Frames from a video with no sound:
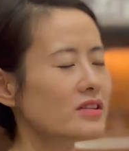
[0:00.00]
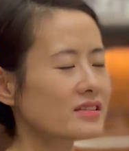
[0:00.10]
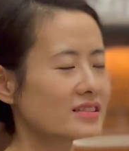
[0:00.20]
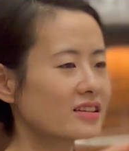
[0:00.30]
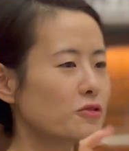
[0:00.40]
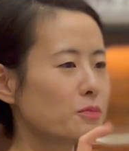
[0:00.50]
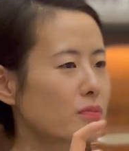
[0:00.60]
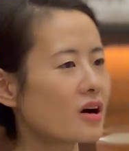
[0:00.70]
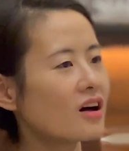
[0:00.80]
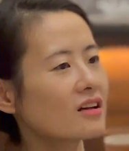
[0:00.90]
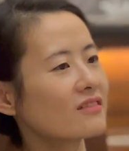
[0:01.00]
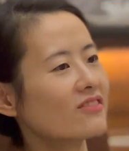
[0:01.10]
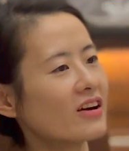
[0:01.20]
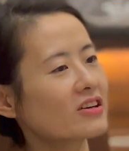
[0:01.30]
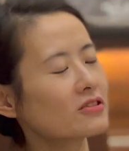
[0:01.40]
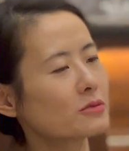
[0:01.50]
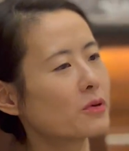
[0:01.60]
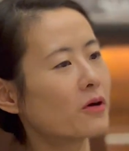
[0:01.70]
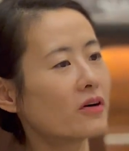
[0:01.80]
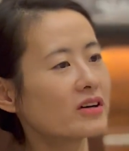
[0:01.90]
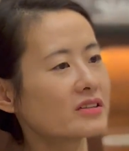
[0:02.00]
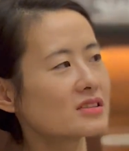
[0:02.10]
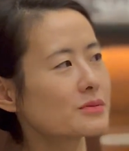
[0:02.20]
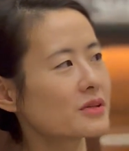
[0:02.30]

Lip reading: I think you brought a very good point,